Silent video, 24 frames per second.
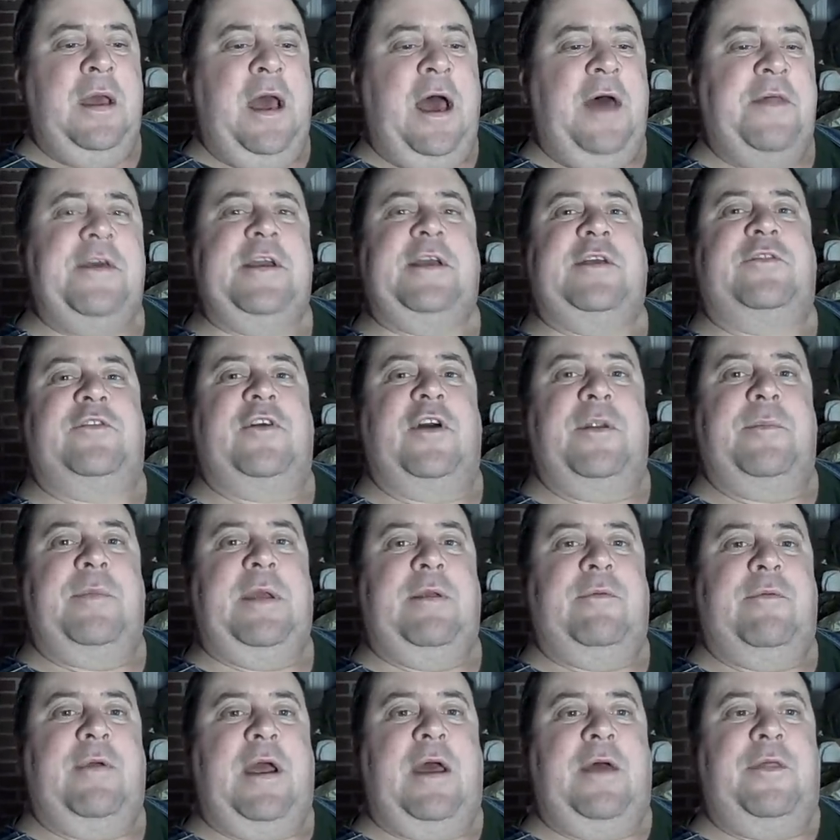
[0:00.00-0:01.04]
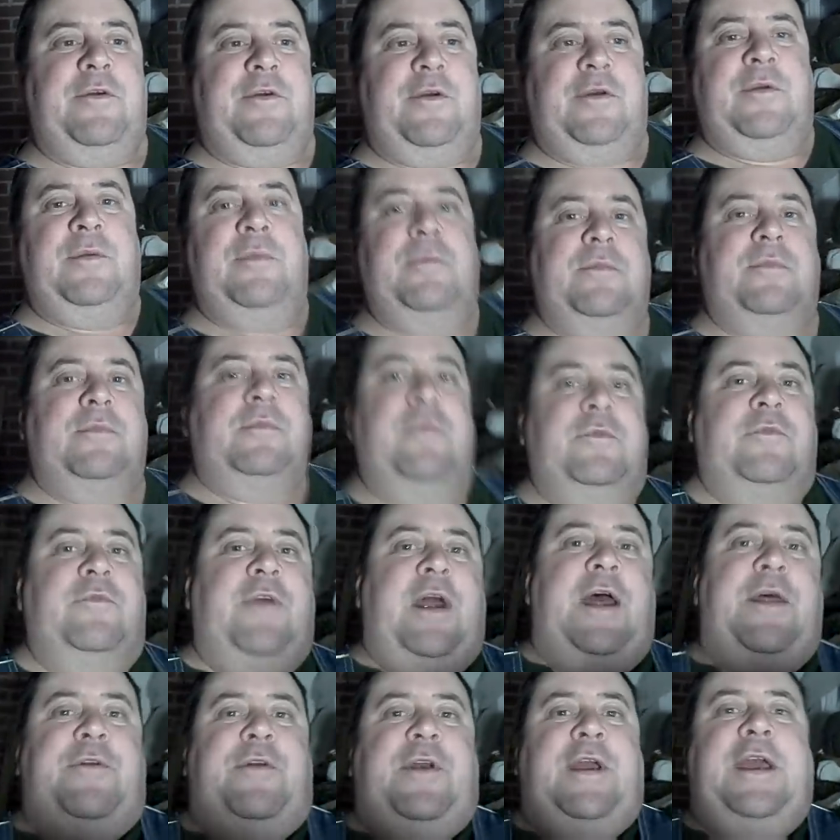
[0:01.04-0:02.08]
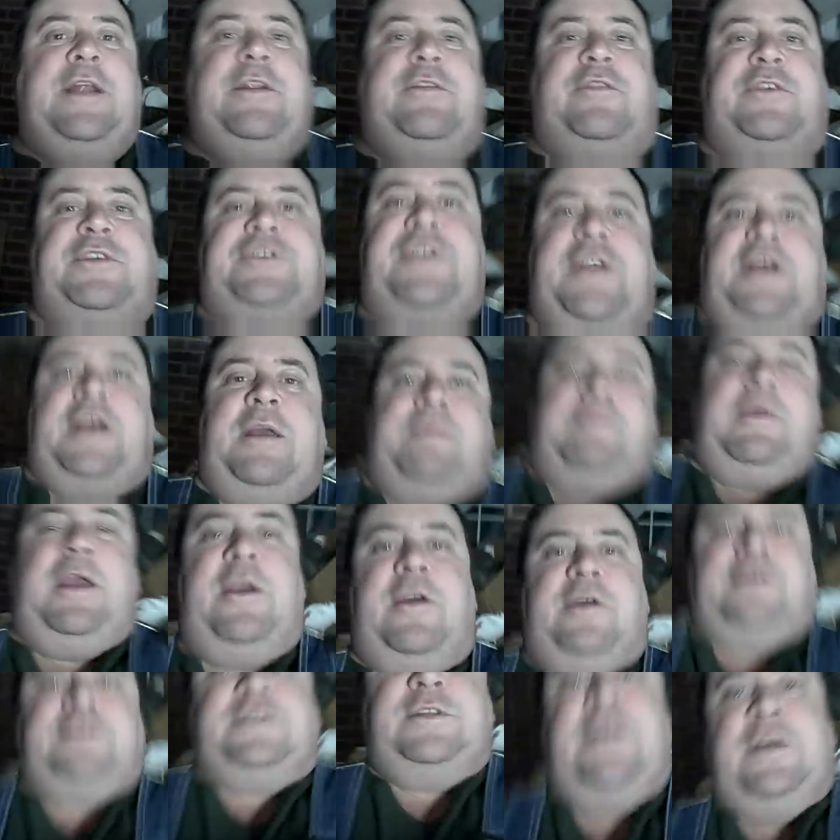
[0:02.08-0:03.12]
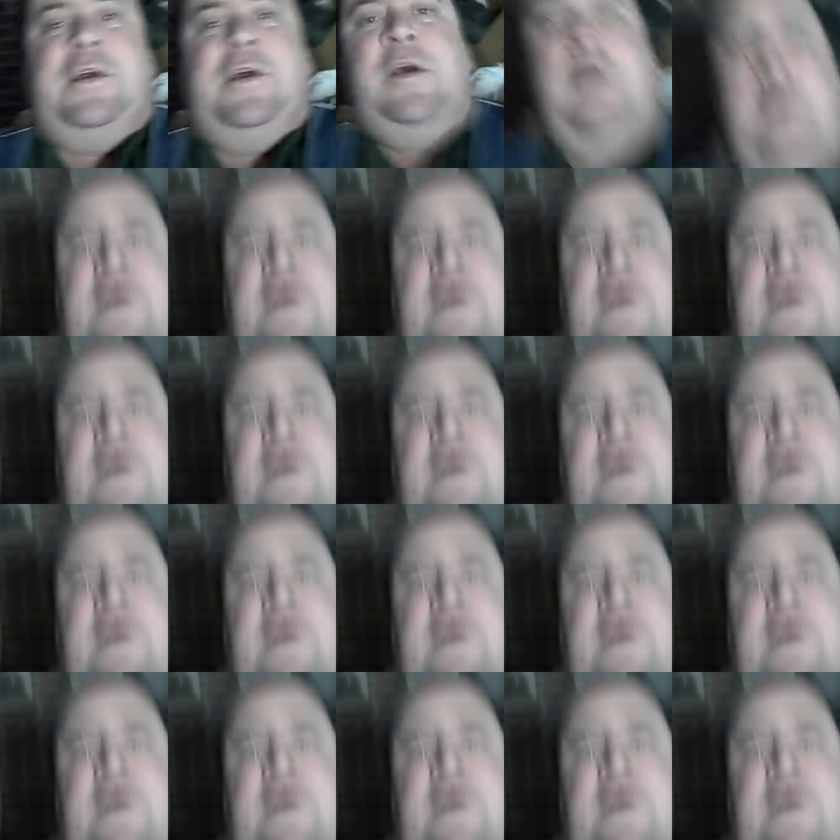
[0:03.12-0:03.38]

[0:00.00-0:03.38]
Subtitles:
I think it's going to be rather interesting because